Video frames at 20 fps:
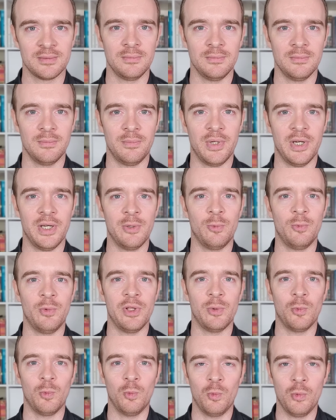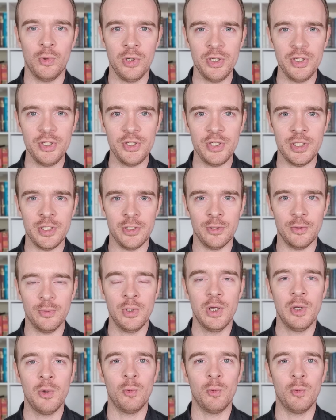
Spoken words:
But with would you,